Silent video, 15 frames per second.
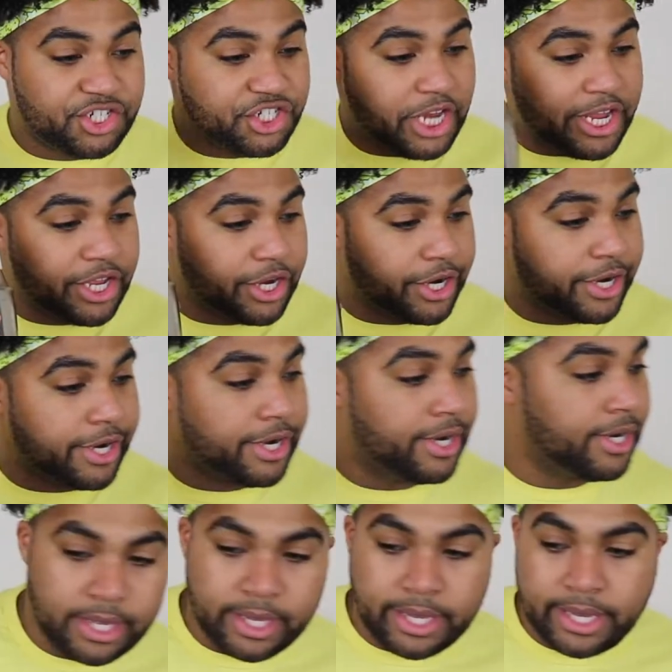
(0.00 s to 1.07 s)
shaker
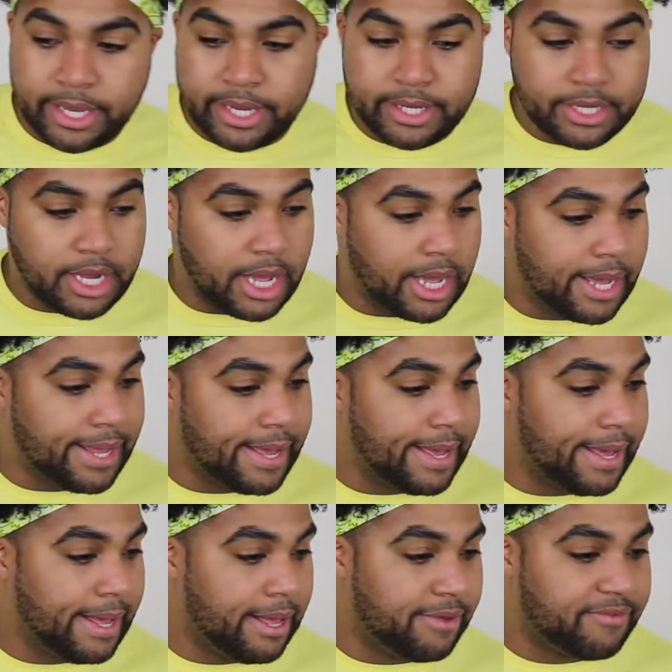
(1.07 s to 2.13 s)
and I
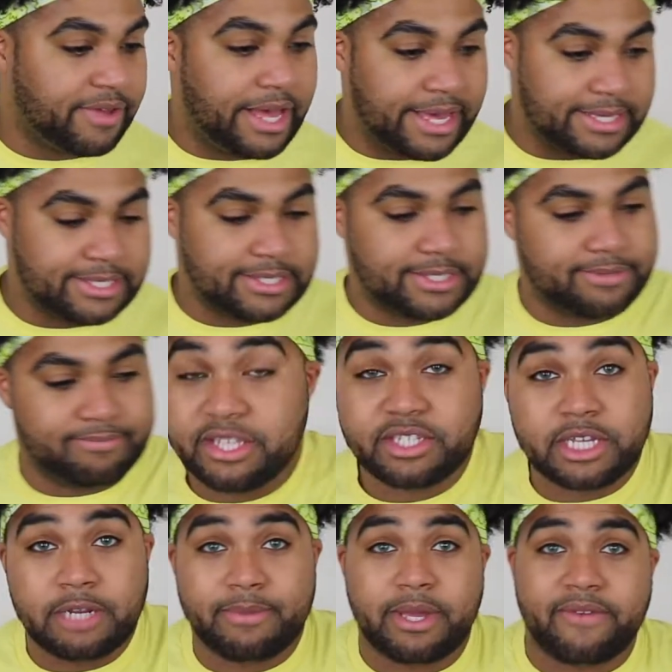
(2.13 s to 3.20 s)
have ice. This is
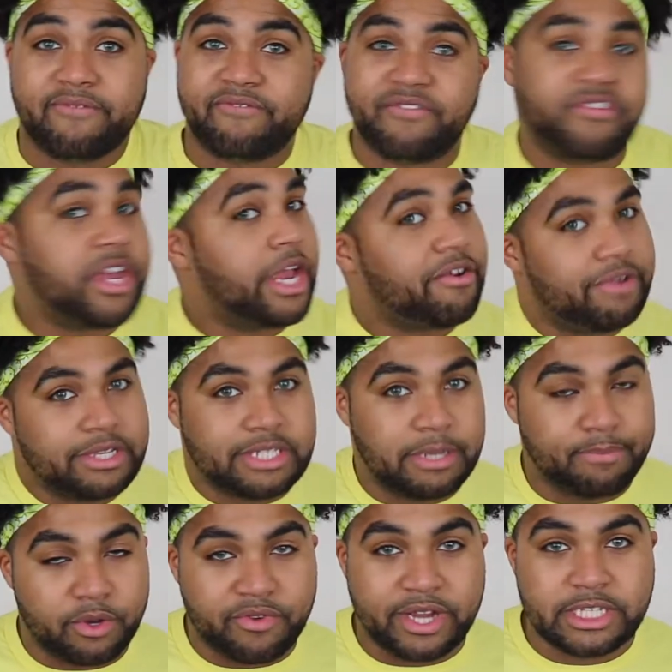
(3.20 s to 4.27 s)
gonna be a very
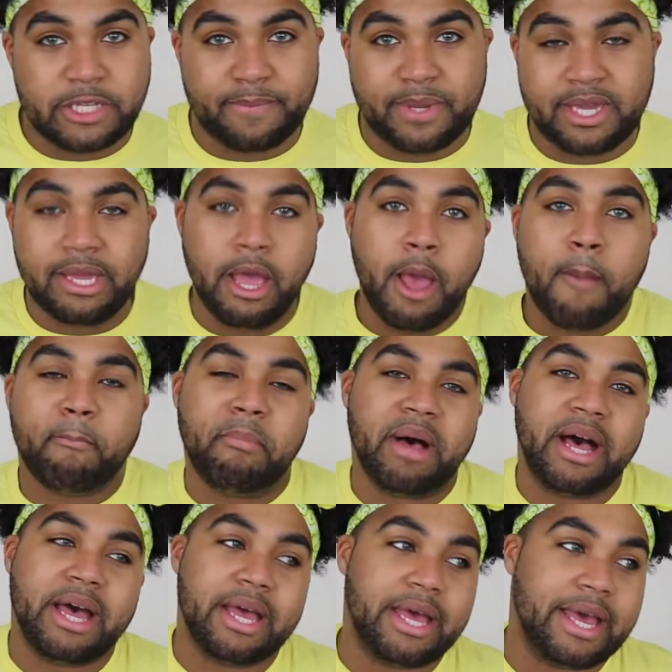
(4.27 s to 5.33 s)
simple recipe,
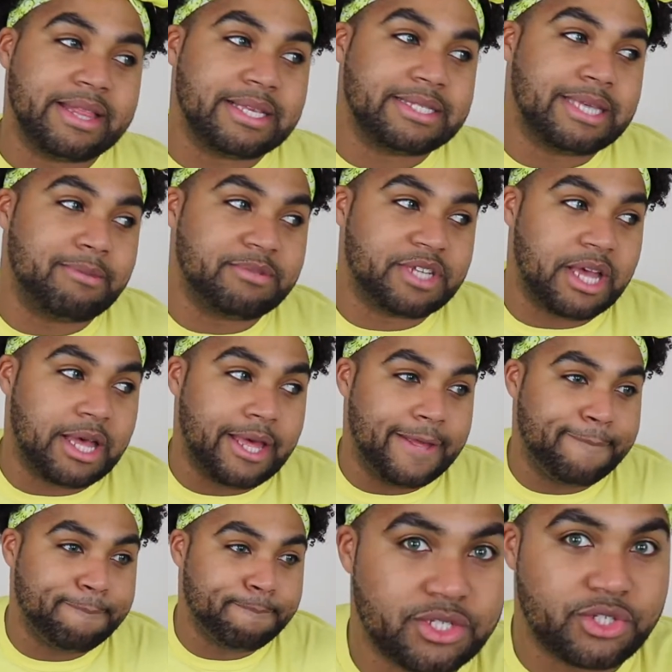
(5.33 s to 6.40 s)
but at the same
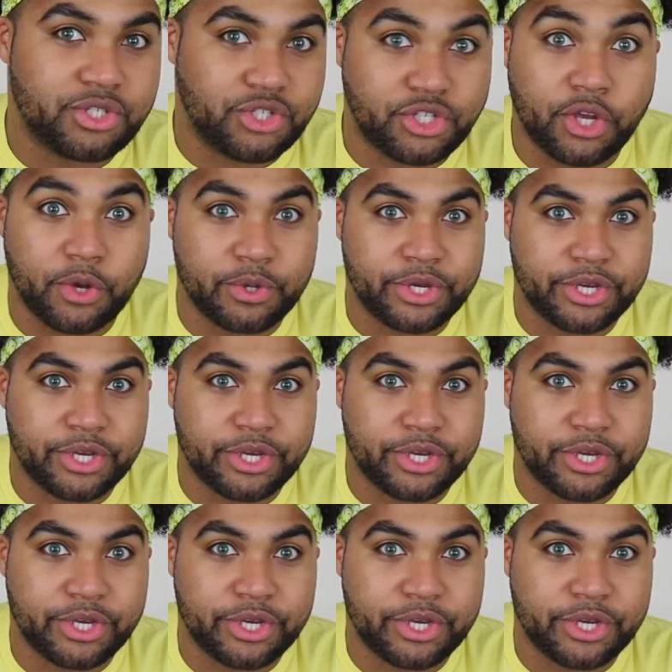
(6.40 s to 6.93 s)
time, so